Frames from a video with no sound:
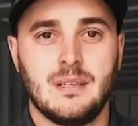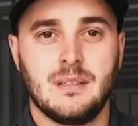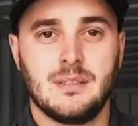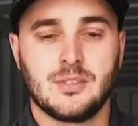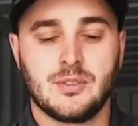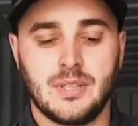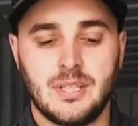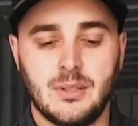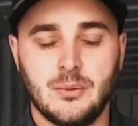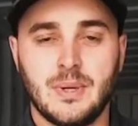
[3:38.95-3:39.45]

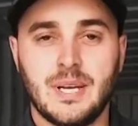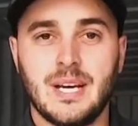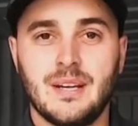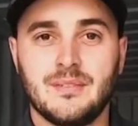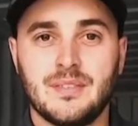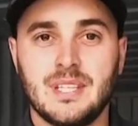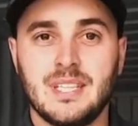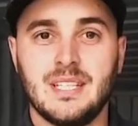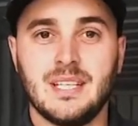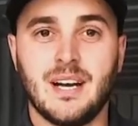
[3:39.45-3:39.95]
So here we
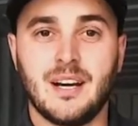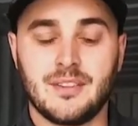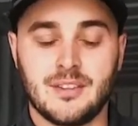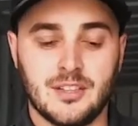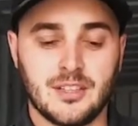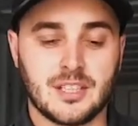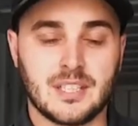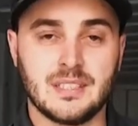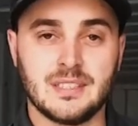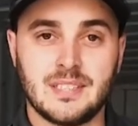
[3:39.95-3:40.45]
have the
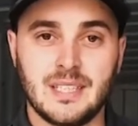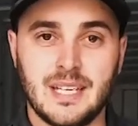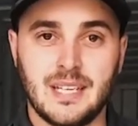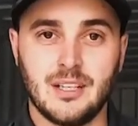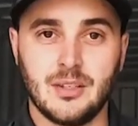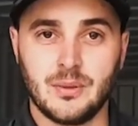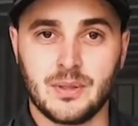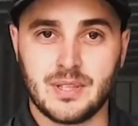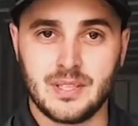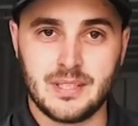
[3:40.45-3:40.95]
other
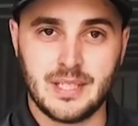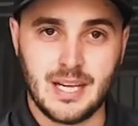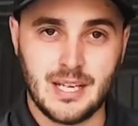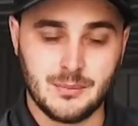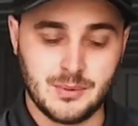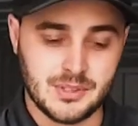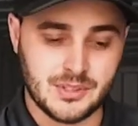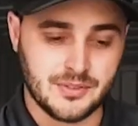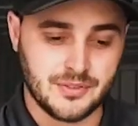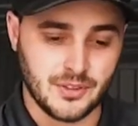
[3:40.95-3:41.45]
container with the
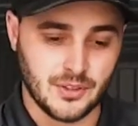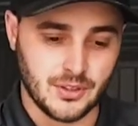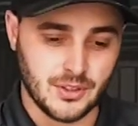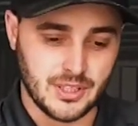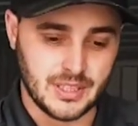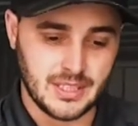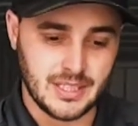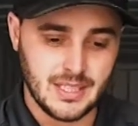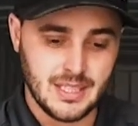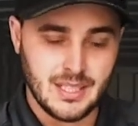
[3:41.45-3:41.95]
damaged
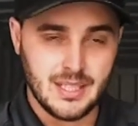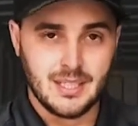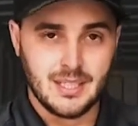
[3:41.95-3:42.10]
flooring.